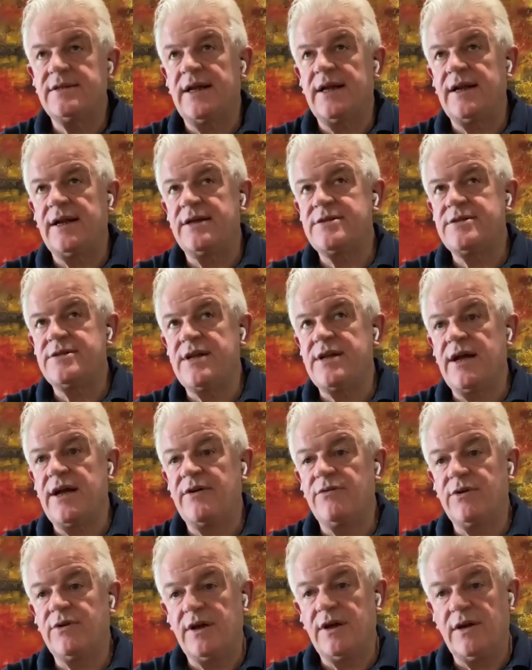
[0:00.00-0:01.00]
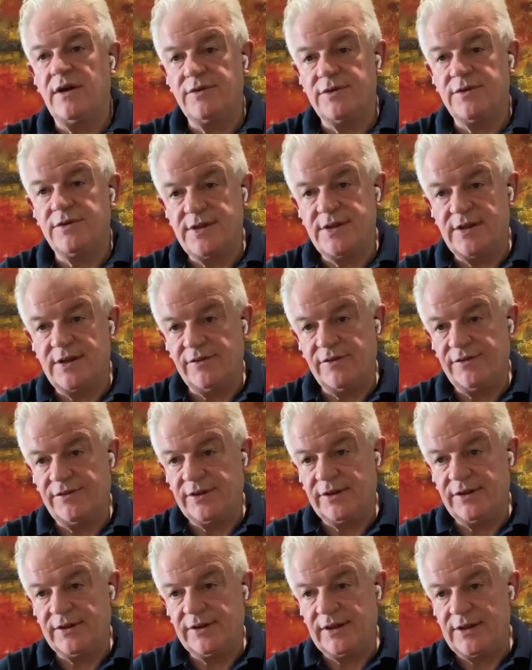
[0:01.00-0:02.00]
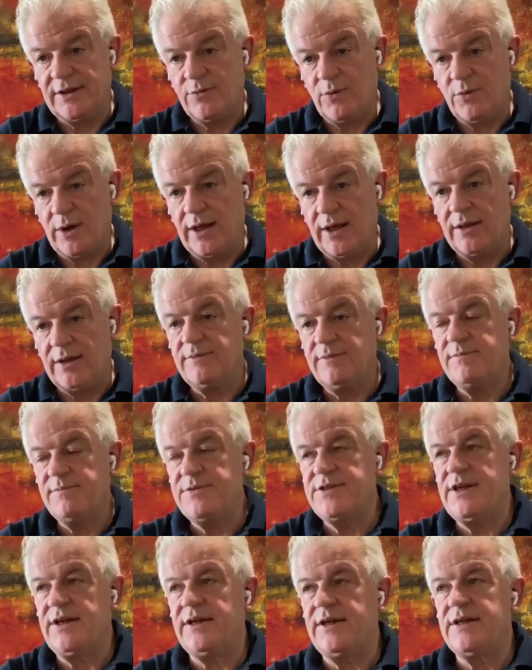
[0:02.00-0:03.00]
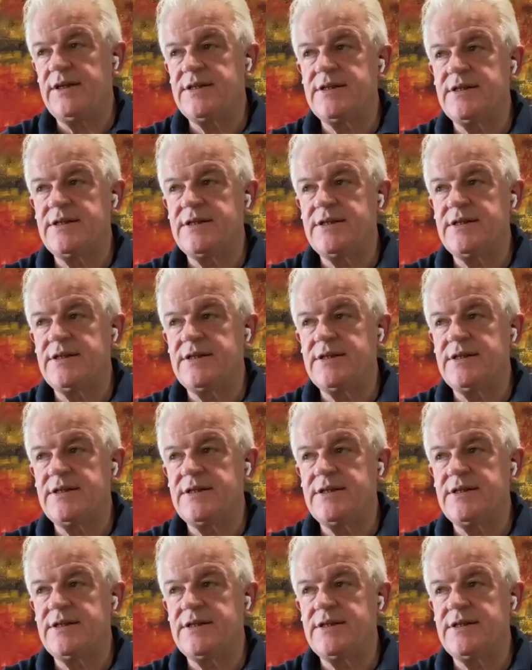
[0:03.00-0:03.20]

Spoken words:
That has now recovered significantly well, particularly